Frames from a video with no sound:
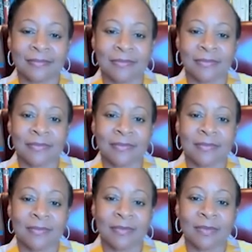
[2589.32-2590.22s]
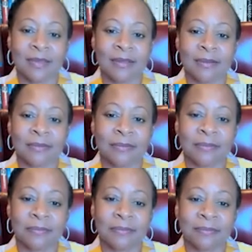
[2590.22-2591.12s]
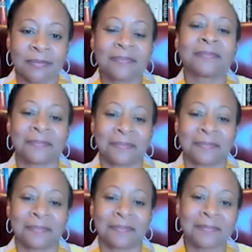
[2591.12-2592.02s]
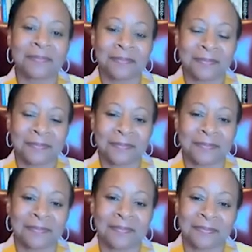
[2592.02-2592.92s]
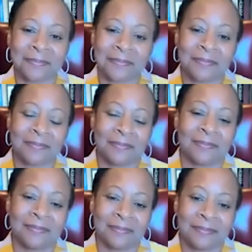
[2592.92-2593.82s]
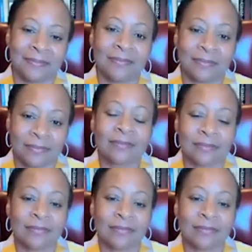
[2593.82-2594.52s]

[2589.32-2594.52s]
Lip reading: This person isn't speaking.